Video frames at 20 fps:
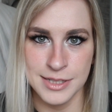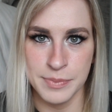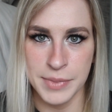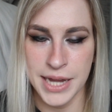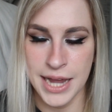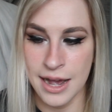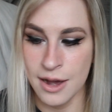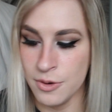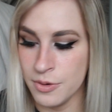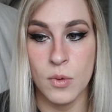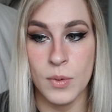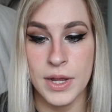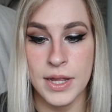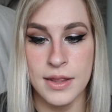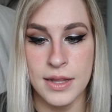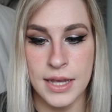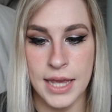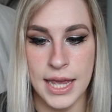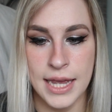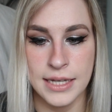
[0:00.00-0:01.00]
me out. In
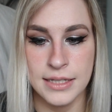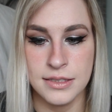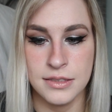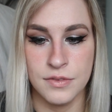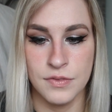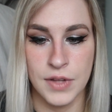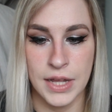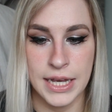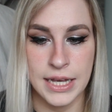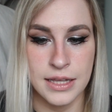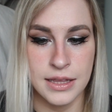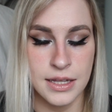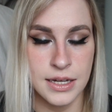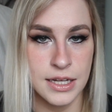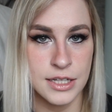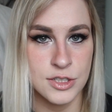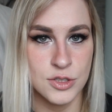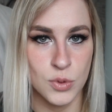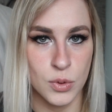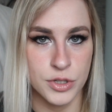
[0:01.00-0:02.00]
the case of like the
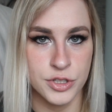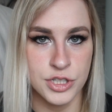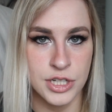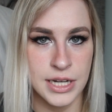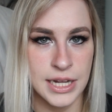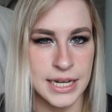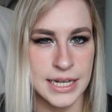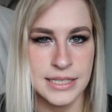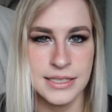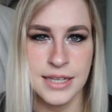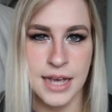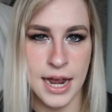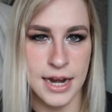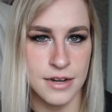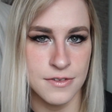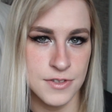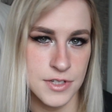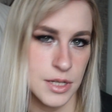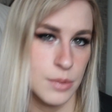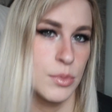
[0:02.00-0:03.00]
distortion, it is kind
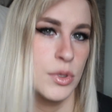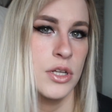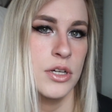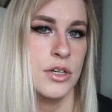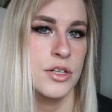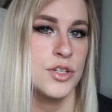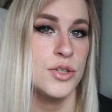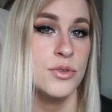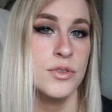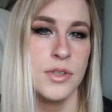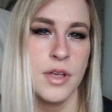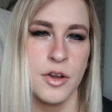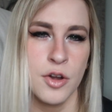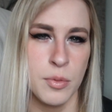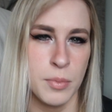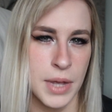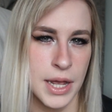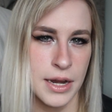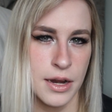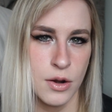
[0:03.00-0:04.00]
of similar to Slender
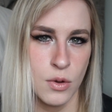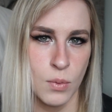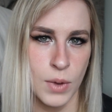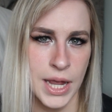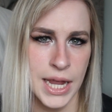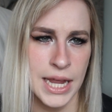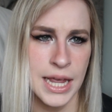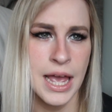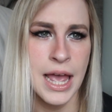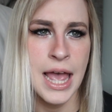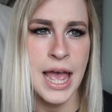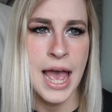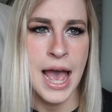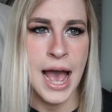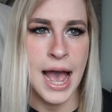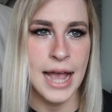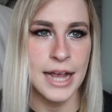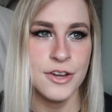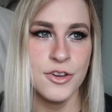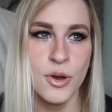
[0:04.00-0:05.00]
Man in a way.
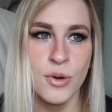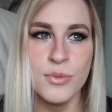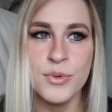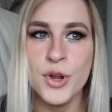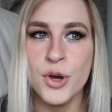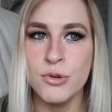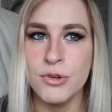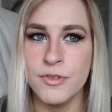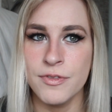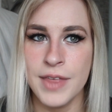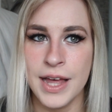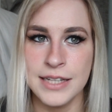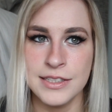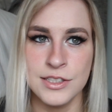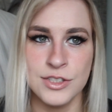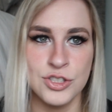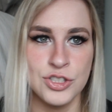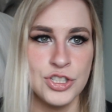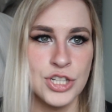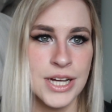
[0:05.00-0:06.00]
I don't know if
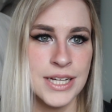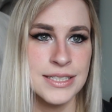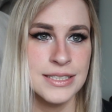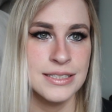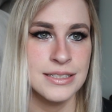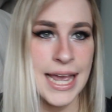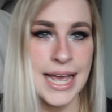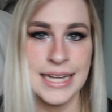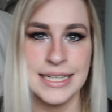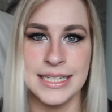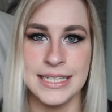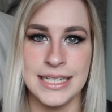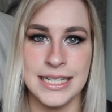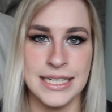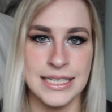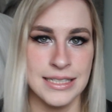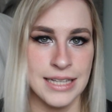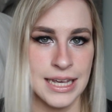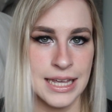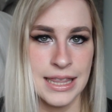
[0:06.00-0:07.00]
that's just
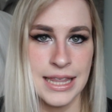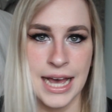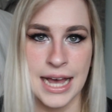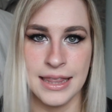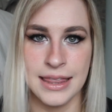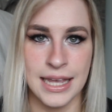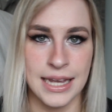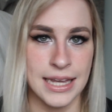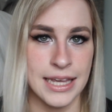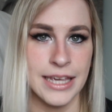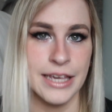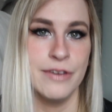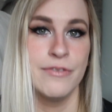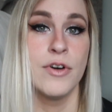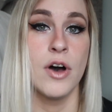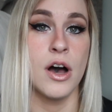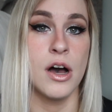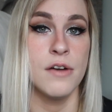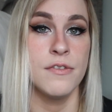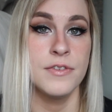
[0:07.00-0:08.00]
entities like that that give
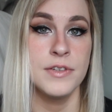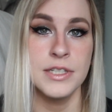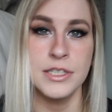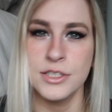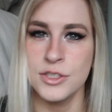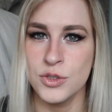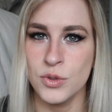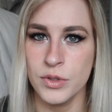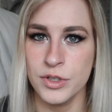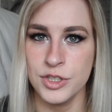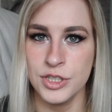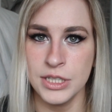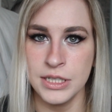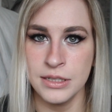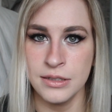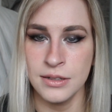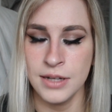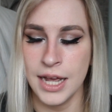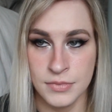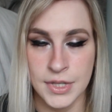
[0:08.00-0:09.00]
off
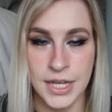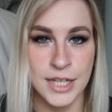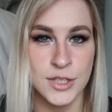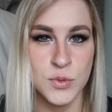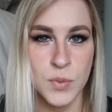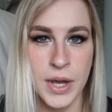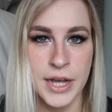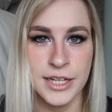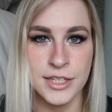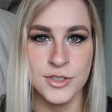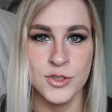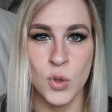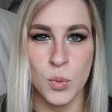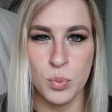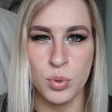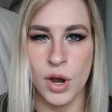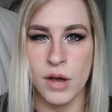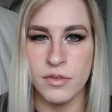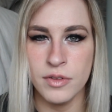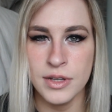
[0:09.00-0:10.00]
distortion, and that's why it's so
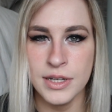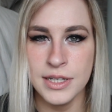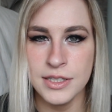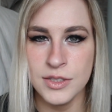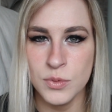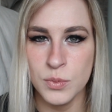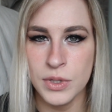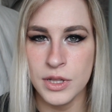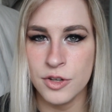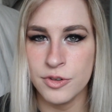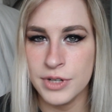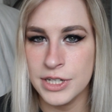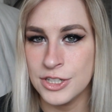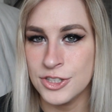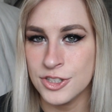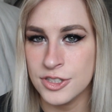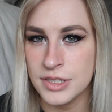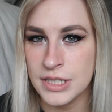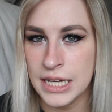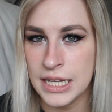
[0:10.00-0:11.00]
prevalent with
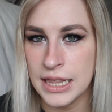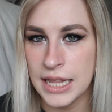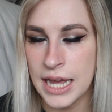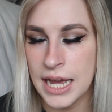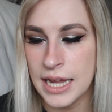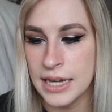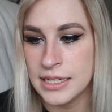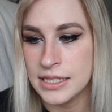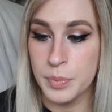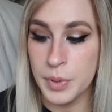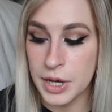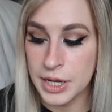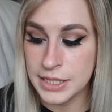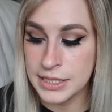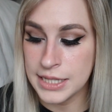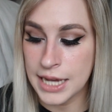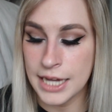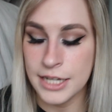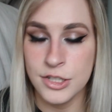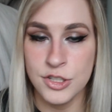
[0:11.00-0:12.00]
creatures like that.
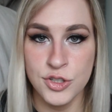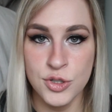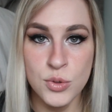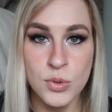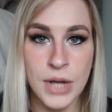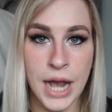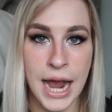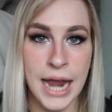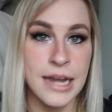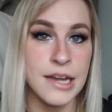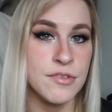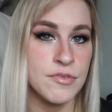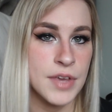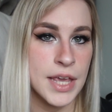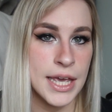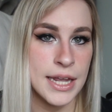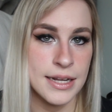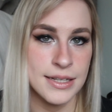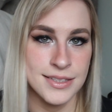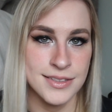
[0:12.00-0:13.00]
But I do kind of
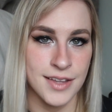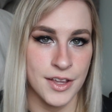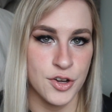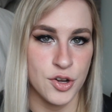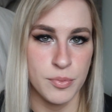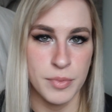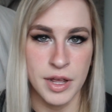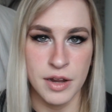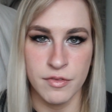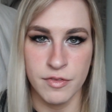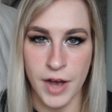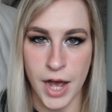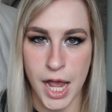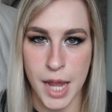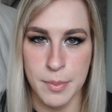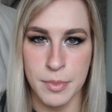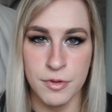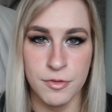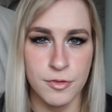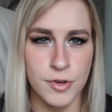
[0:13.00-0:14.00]
get a Slender Man
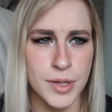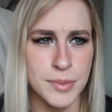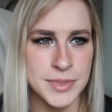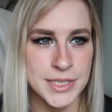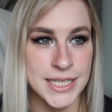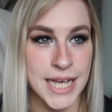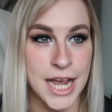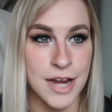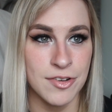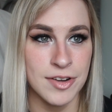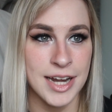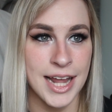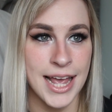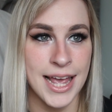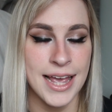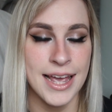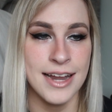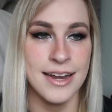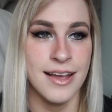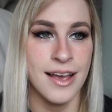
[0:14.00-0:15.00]
vibe from Siren
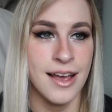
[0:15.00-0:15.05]
Head,